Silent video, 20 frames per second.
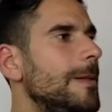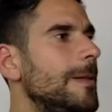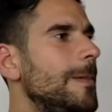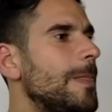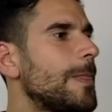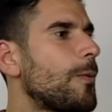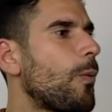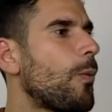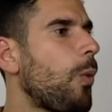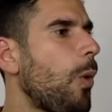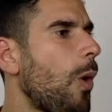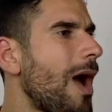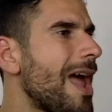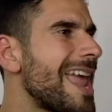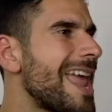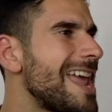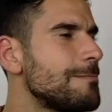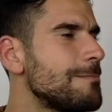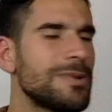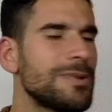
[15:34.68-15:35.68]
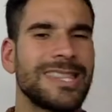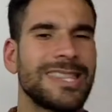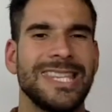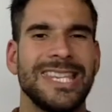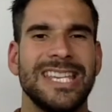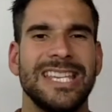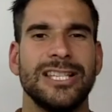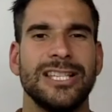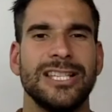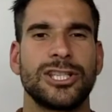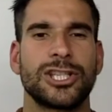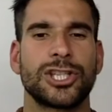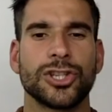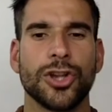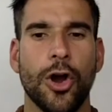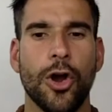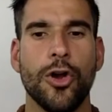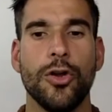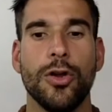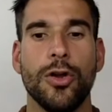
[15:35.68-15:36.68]
why empathy is
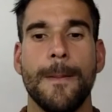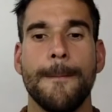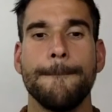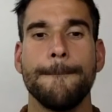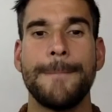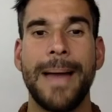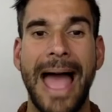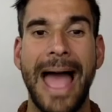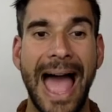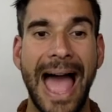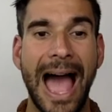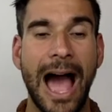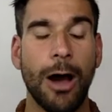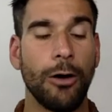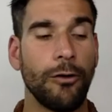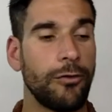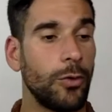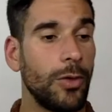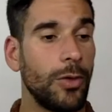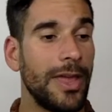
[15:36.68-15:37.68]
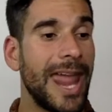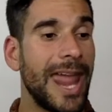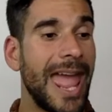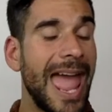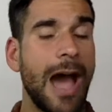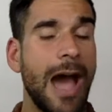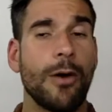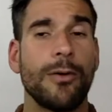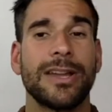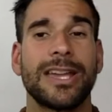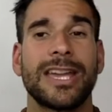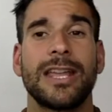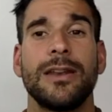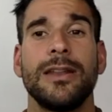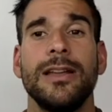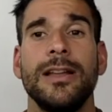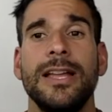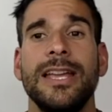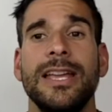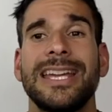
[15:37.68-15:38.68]
so powerful and how it
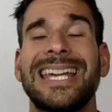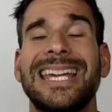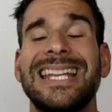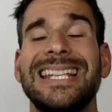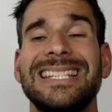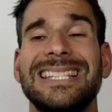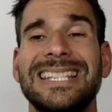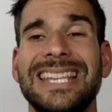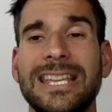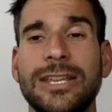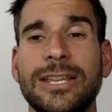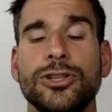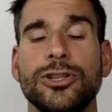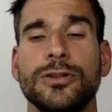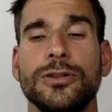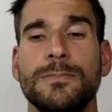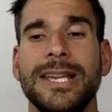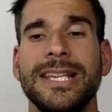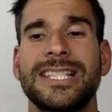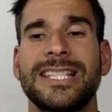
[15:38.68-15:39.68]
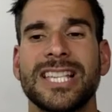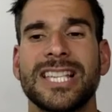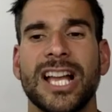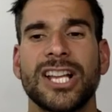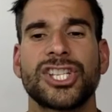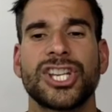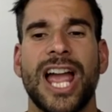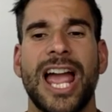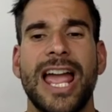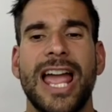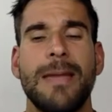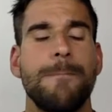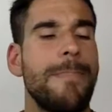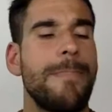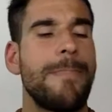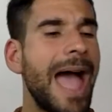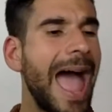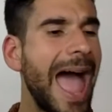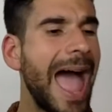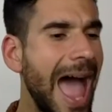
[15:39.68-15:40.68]
can continue to be such a
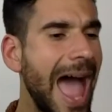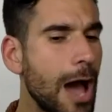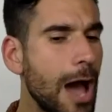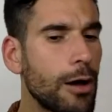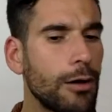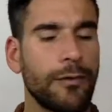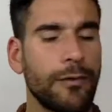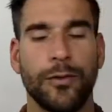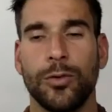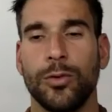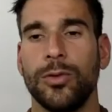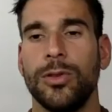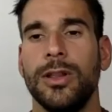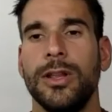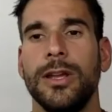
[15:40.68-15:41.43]
powerful